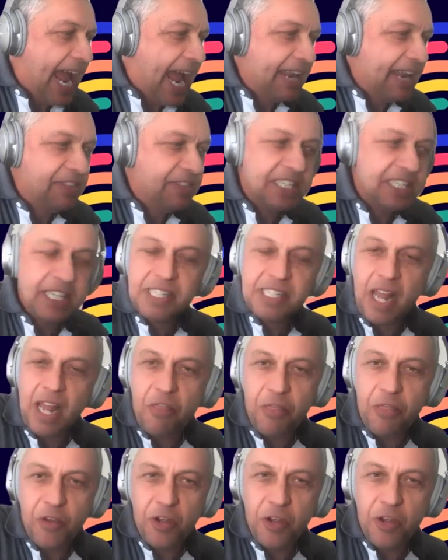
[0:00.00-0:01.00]
this is our
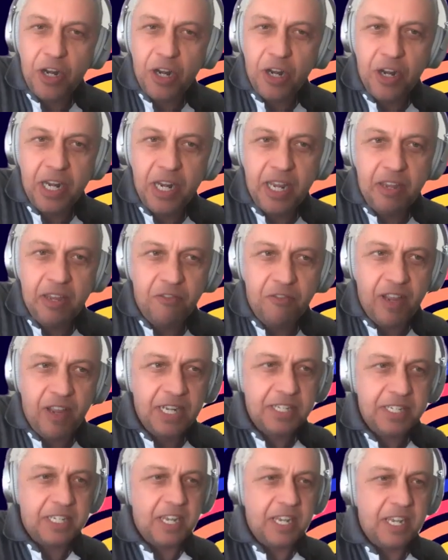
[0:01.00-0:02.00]
third learning
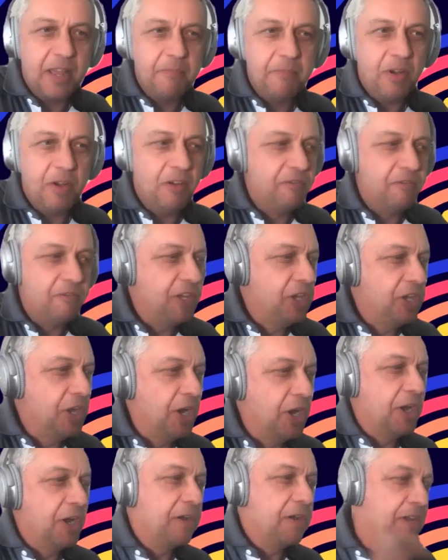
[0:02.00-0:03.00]
event of the
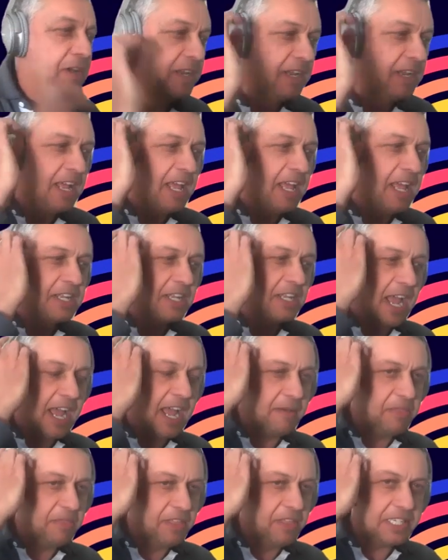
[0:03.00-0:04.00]
year.
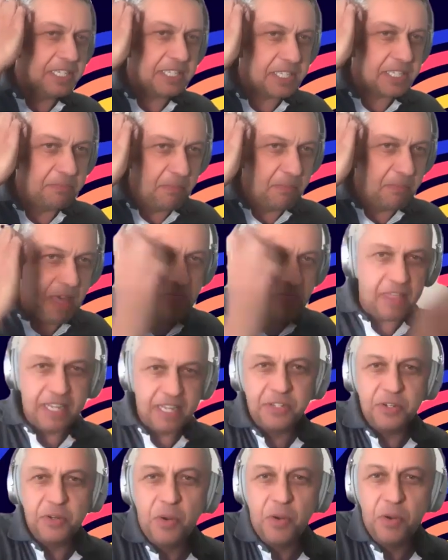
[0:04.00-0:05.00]
This month, as
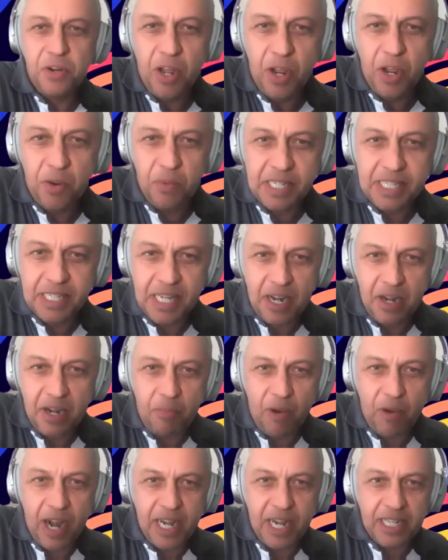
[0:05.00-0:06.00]
you all know, we
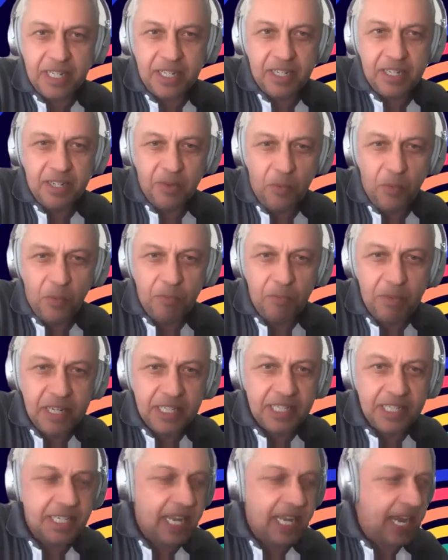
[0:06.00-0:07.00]
celebrate
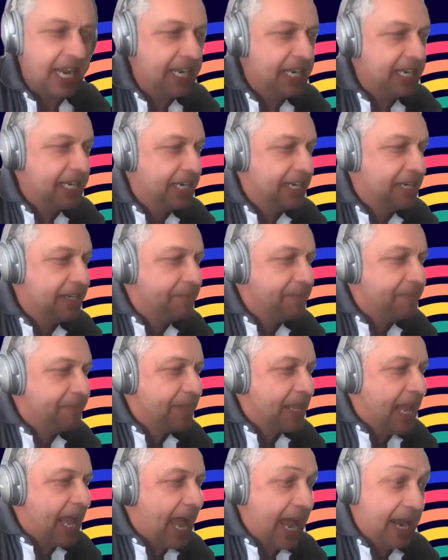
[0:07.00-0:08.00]
Women's Day
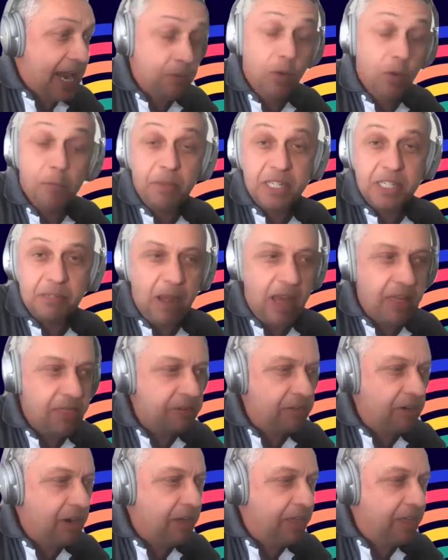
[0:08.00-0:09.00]
and Women's Month
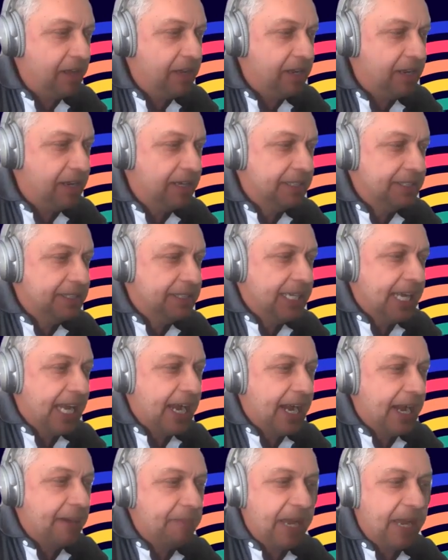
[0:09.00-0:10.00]
rather.
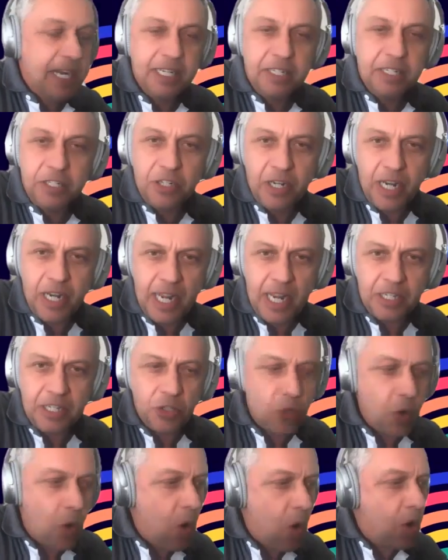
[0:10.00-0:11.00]
And in today's
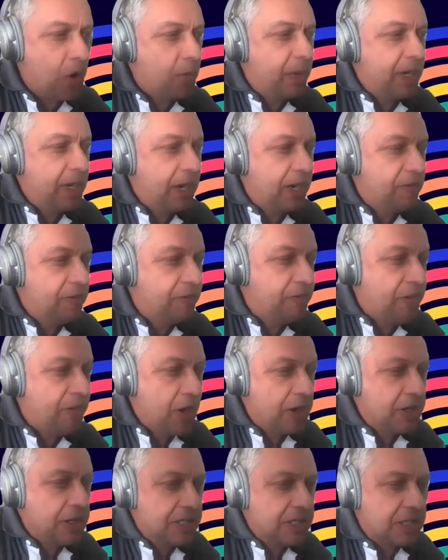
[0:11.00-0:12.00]
talk, we're going to
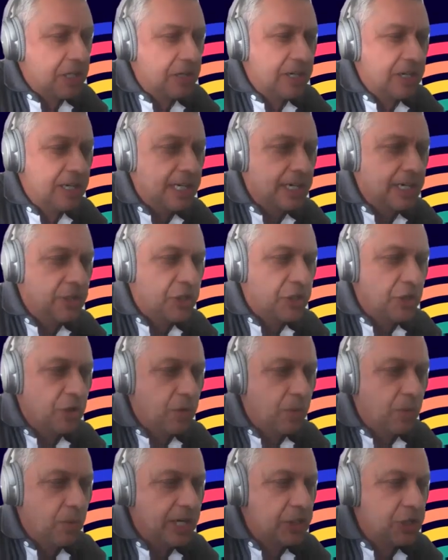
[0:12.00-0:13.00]
focus on an issue
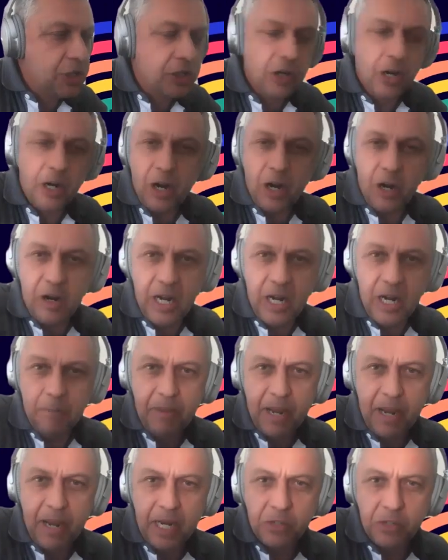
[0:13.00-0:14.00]
which not only
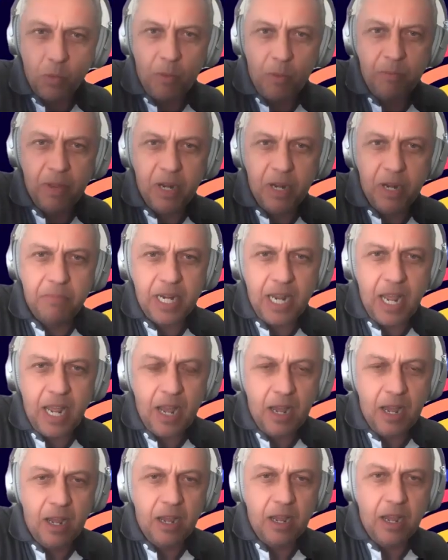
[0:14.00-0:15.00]
impacts women, but
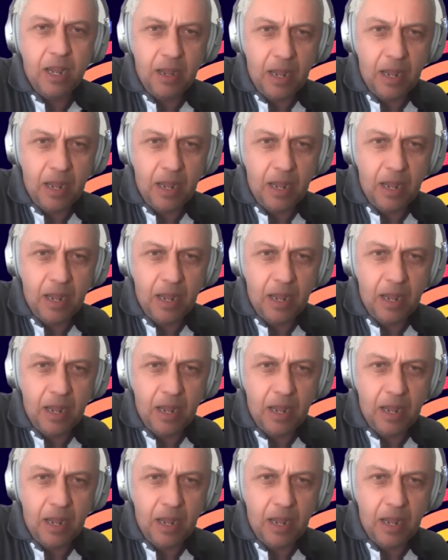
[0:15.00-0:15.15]
our